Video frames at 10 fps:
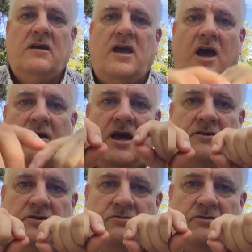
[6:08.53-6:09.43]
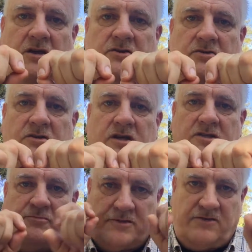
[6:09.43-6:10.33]
How do you get a
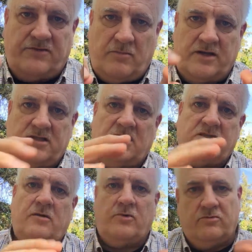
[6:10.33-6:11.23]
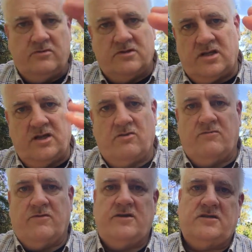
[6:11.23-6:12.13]
specific mindset to get
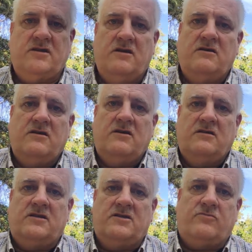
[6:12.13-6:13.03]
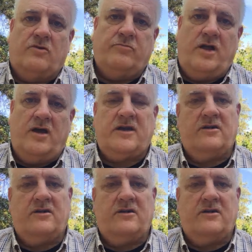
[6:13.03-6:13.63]
over this roadblock?